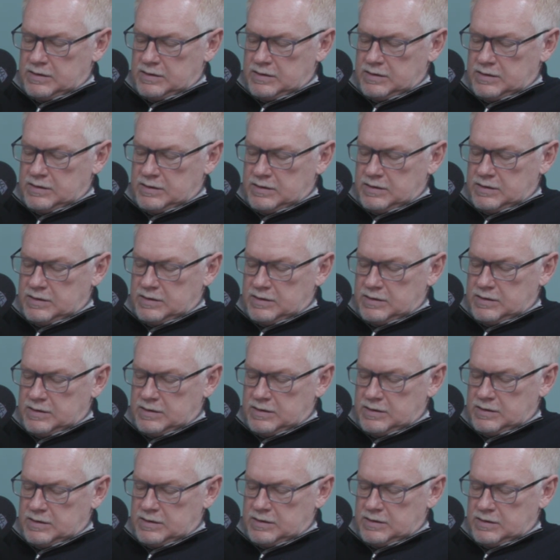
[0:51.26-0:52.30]

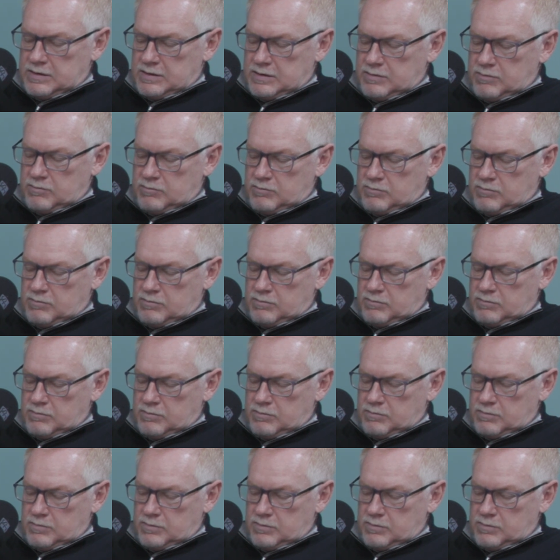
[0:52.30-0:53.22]
Nobody speaks.